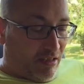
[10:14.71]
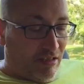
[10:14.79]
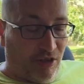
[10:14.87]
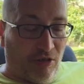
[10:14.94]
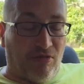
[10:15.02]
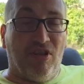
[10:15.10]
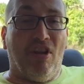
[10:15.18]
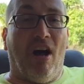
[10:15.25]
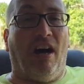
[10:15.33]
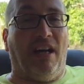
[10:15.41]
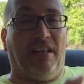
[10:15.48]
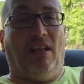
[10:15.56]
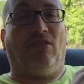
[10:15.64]
there's
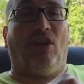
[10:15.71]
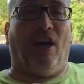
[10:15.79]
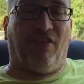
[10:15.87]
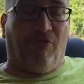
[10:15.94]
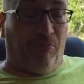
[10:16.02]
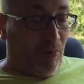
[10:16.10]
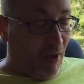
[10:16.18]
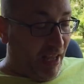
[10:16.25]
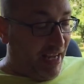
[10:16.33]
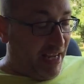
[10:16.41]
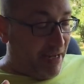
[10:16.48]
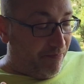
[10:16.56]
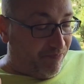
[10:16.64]
not a lot of
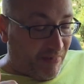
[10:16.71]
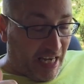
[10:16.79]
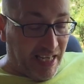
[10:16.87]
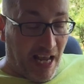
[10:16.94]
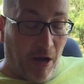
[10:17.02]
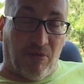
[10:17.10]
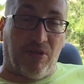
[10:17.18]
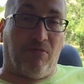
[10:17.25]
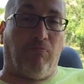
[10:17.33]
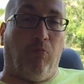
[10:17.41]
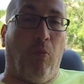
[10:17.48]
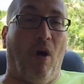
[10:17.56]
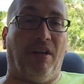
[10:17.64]
play. And that was
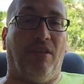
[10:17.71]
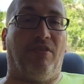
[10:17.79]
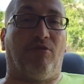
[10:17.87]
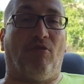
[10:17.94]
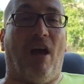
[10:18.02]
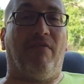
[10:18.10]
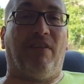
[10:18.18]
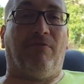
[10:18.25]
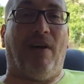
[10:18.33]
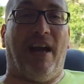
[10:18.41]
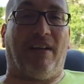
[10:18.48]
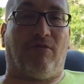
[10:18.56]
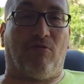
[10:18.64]
one of the driving
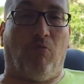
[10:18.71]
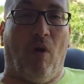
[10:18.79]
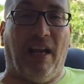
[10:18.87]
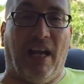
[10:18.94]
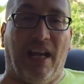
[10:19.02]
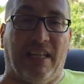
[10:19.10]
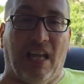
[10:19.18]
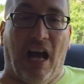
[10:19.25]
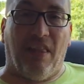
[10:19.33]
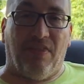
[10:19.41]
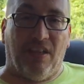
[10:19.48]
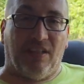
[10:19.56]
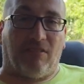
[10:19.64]
factors why I
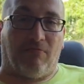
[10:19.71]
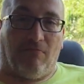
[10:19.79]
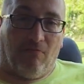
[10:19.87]
got this